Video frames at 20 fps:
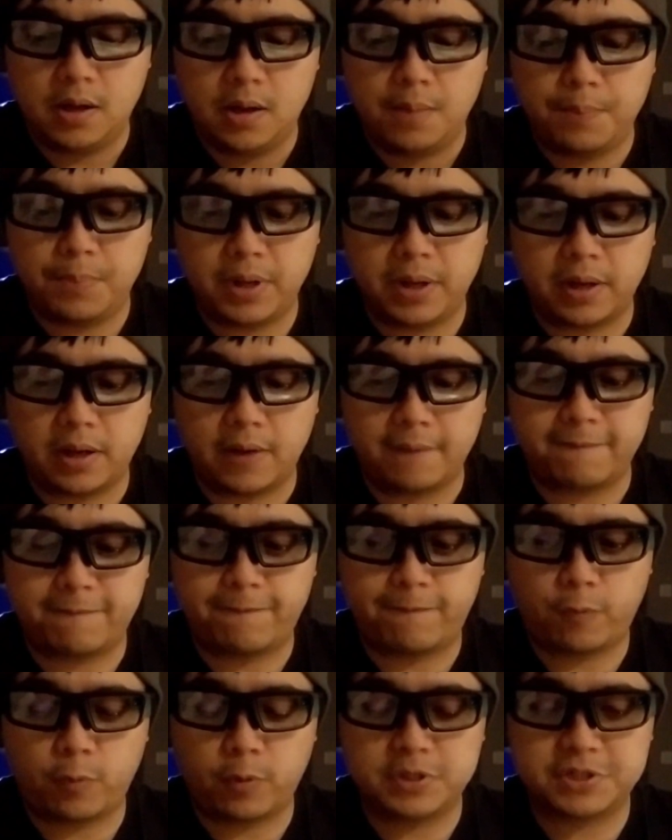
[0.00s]
But
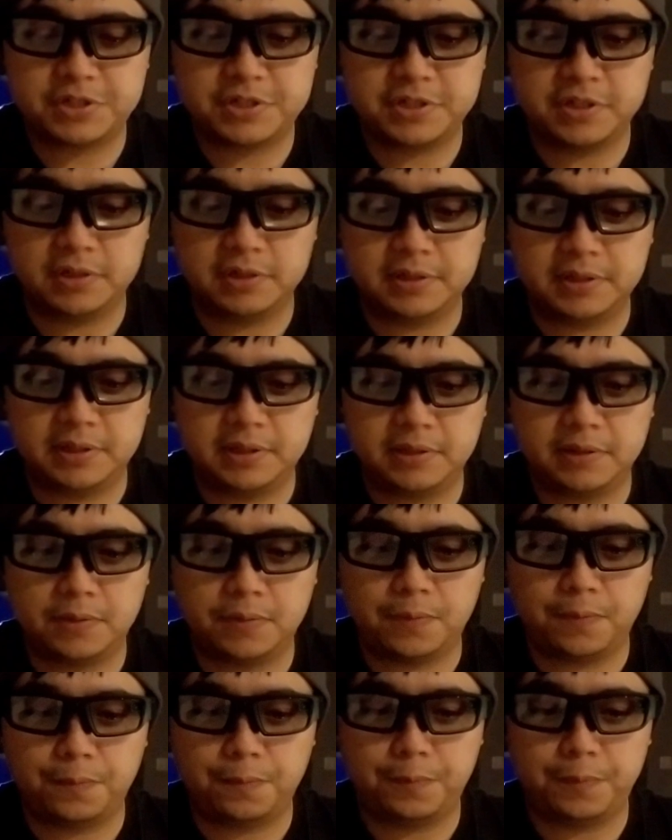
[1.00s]
unfortunately,
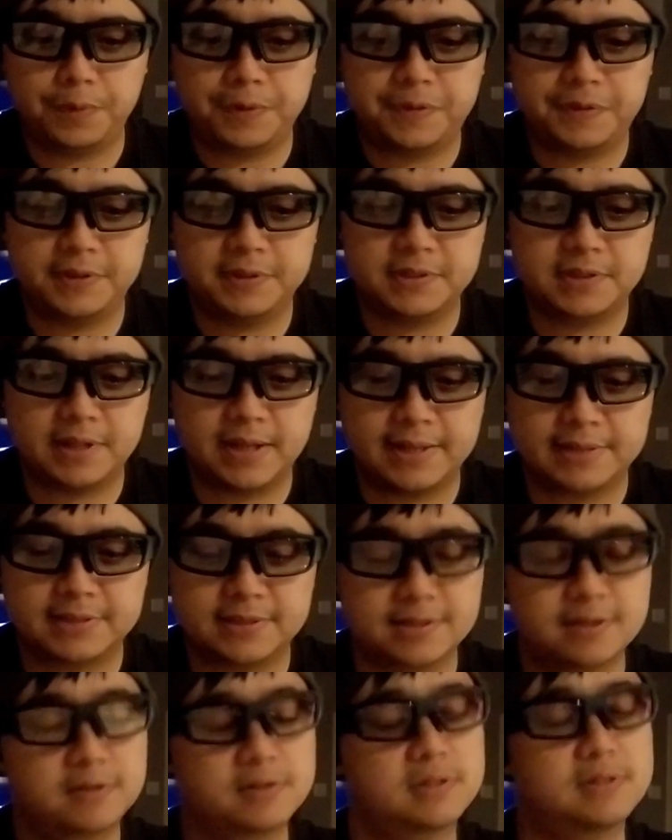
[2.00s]
with these
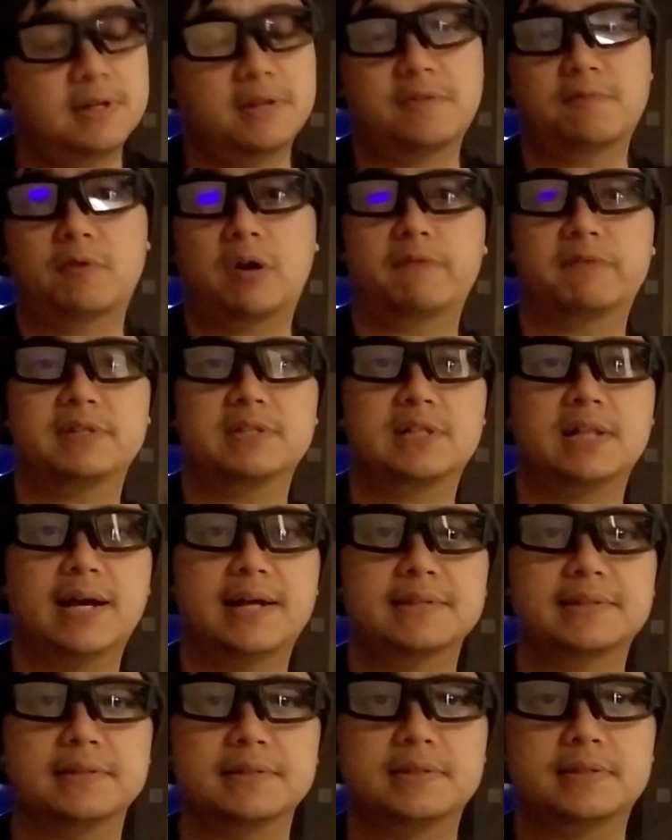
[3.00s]
glasses, there's nothing wrong with these
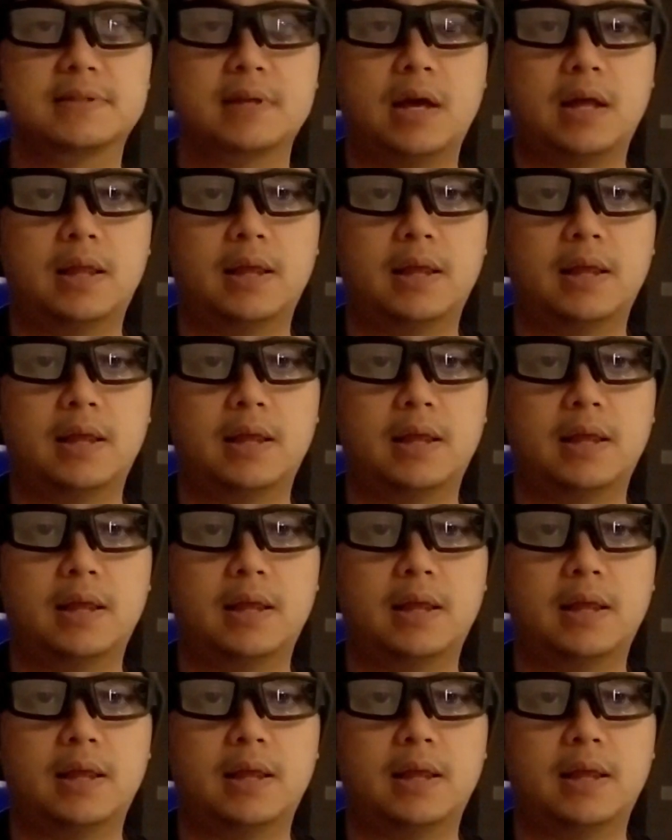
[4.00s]
glasses.